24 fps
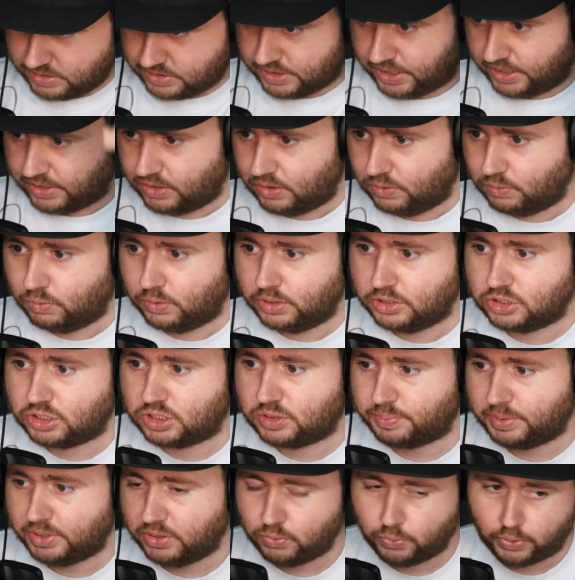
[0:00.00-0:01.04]
Tanglewood
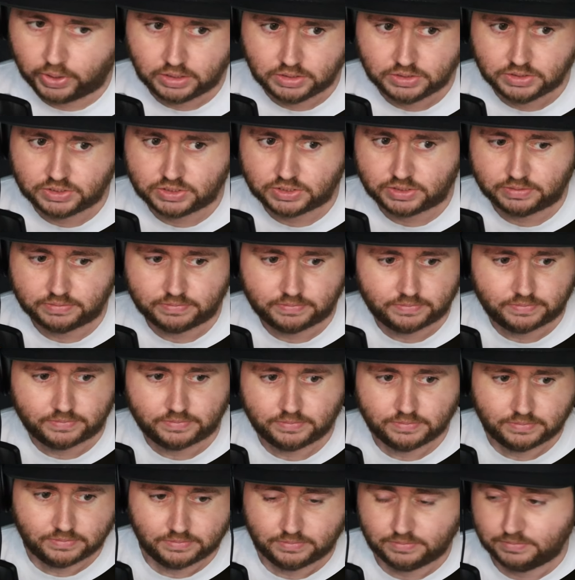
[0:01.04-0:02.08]
speed runs?
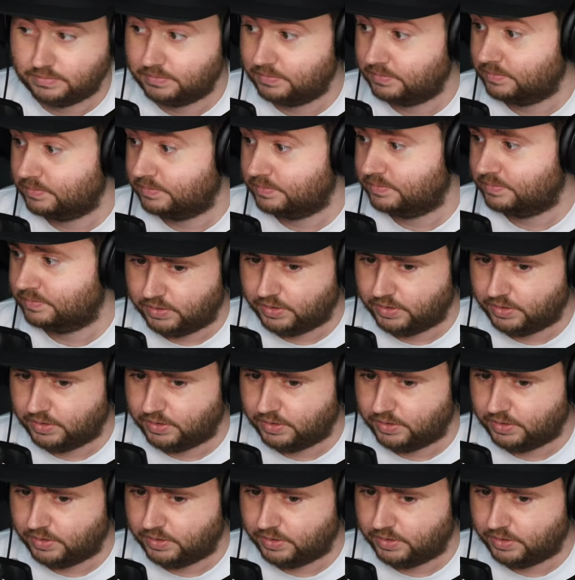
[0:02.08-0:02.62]
Mm-hmm.